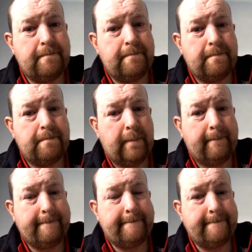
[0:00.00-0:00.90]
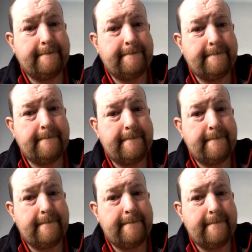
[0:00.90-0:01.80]

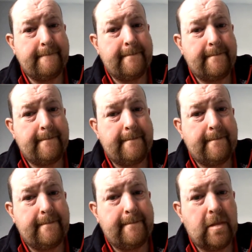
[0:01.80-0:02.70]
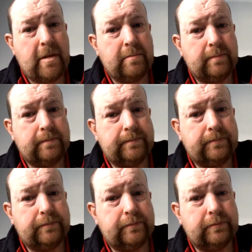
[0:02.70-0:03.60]

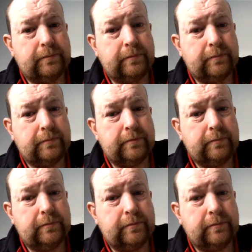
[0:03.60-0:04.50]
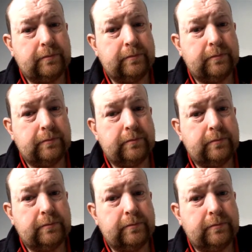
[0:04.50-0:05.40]

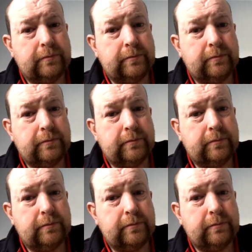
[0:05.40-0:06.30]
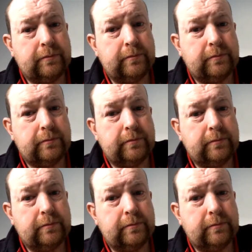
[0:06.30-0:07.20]

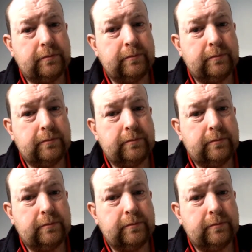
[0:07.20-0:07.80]
No words are spoken by the person on screen.